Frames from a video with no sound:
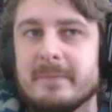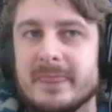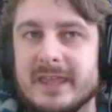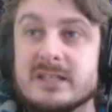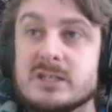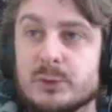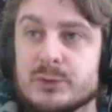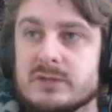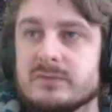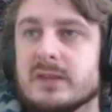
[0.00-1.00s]

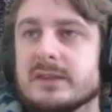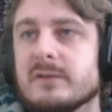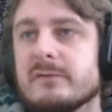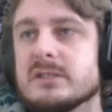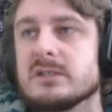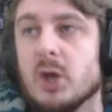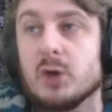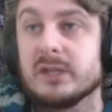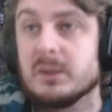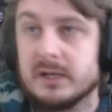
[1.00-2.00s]
exclusive. Nothing fits into
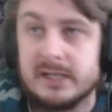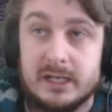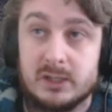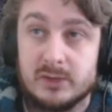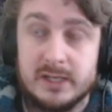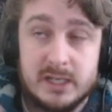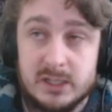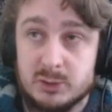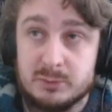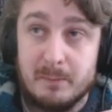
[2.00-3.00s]
only one category. It
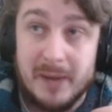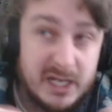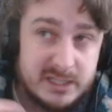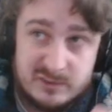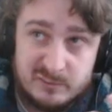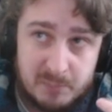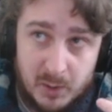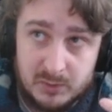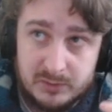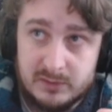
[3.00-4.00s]
can do parts of
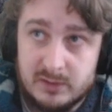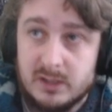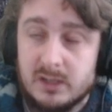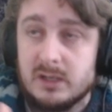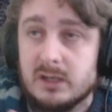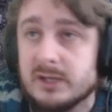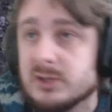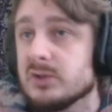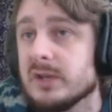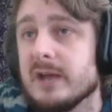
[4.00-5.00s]
both. Like
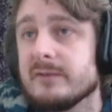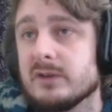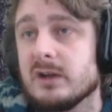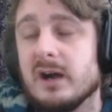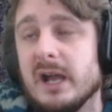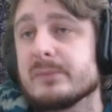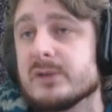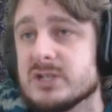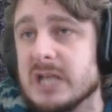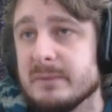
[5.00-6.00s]
you could have a
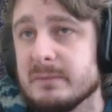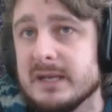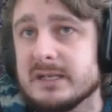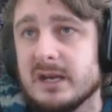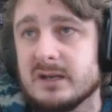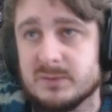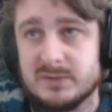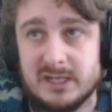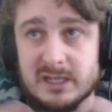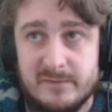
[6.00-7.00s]
hybrid chambermaid character, which is
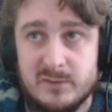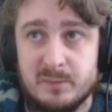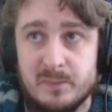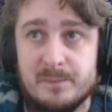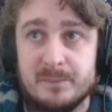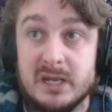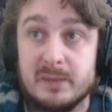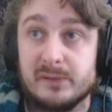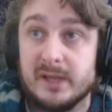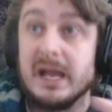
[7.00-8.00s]
like if you pick a
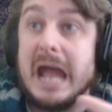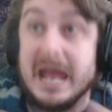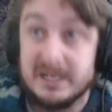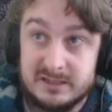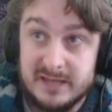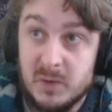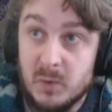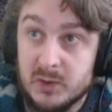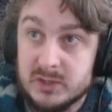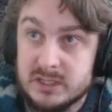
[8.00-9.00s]
player and they
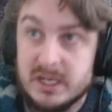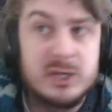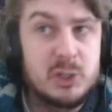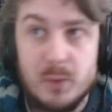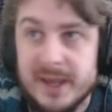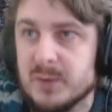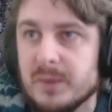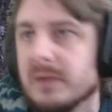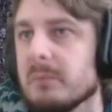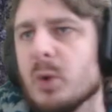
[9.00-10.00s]
work tonight, you wake
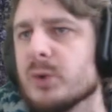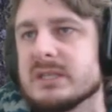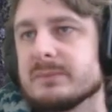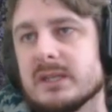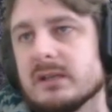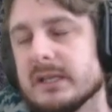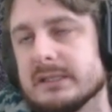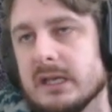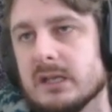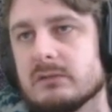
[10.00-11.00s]
with them, or something like
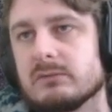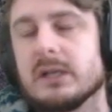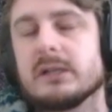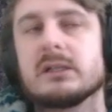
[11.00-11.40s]
that, right?